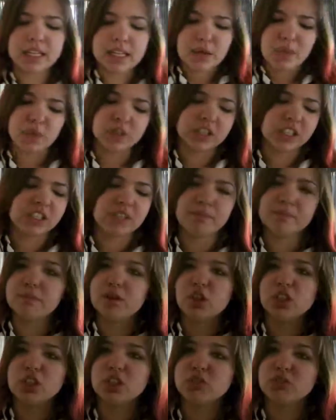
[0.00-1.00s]
I wanted to
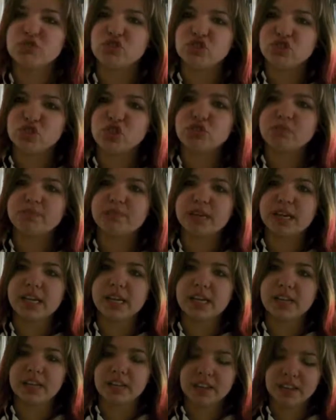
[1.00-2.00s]
punch him so
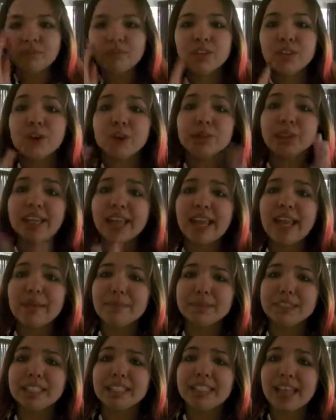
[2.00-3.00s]
bad. When the camp
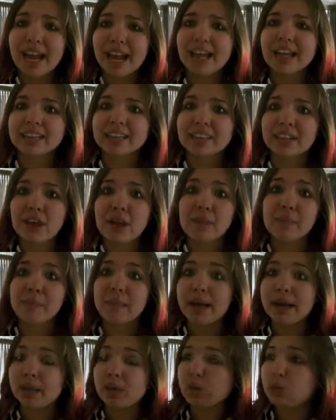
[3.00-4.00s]
is attacked
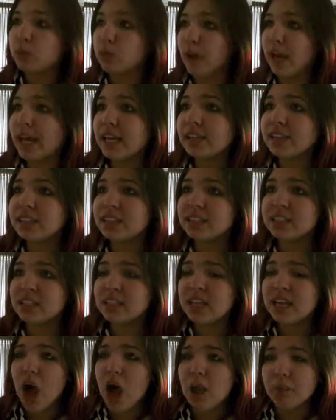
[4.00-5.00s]
by the Reds,
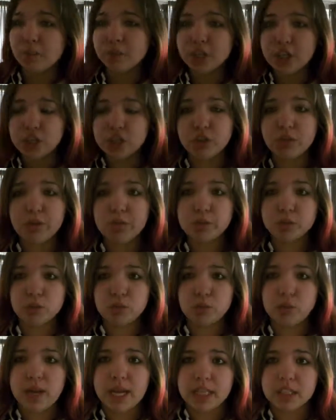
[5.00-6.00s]
I'm pretty sure it was the
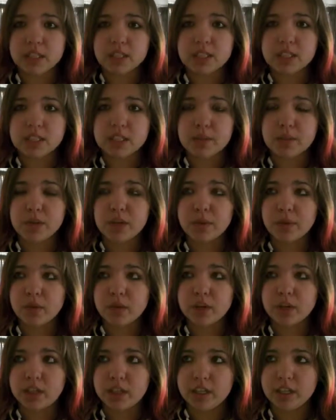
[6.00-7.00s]
Reds, because some of them
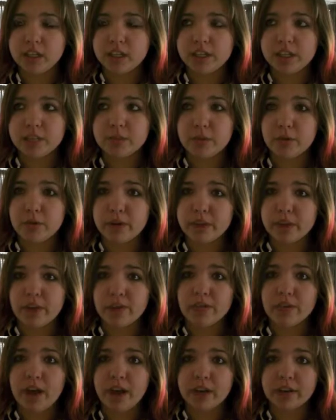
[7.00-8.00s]
were literally smoking on
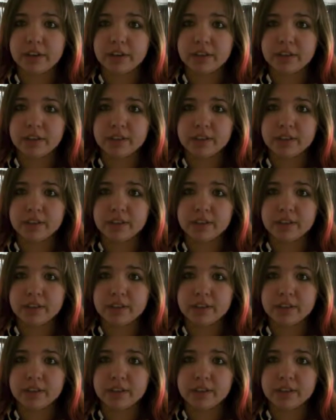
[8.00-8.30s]
fire.